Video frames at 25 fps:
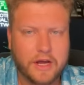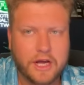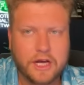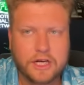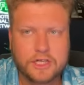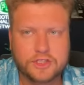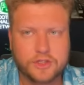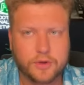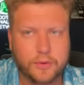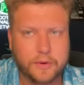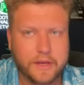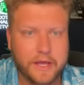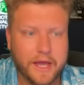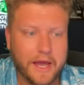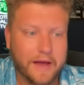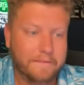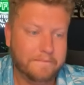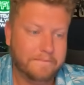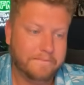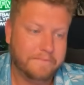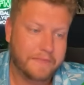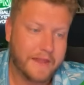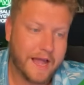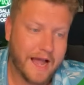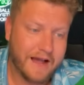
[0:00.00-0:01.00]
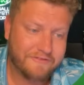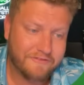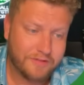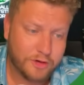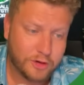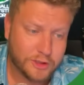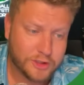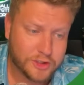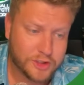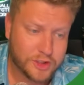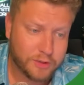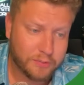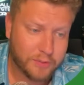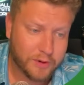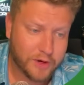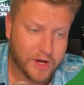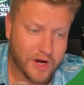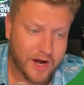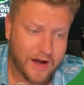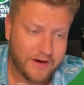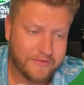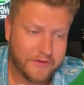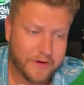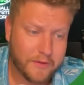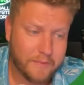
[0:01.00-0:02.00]
So again, not feeling super
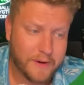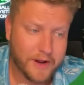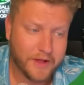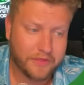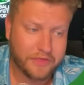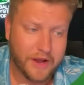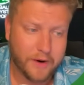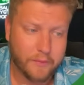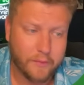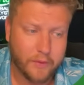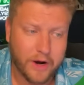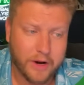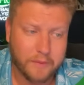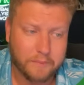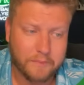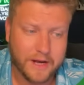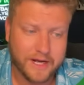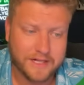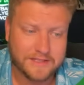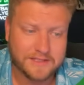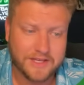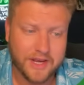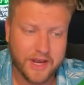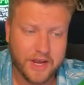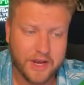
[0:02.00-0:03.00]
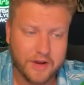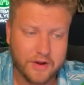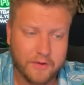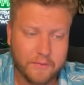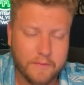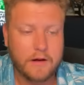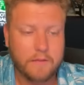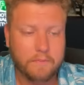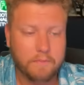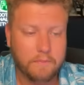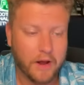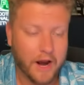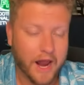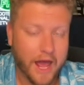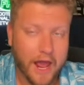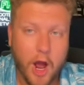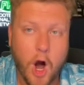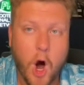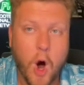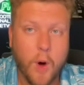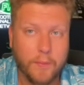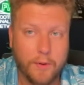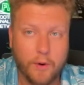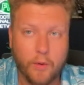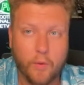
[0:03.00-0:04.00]
confident about that running back tandem, but I
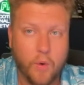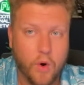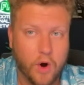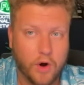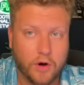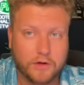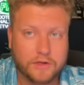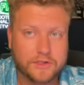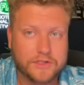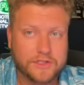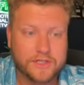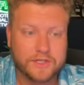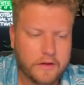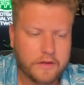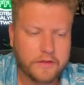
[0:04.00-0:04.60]
hope it works.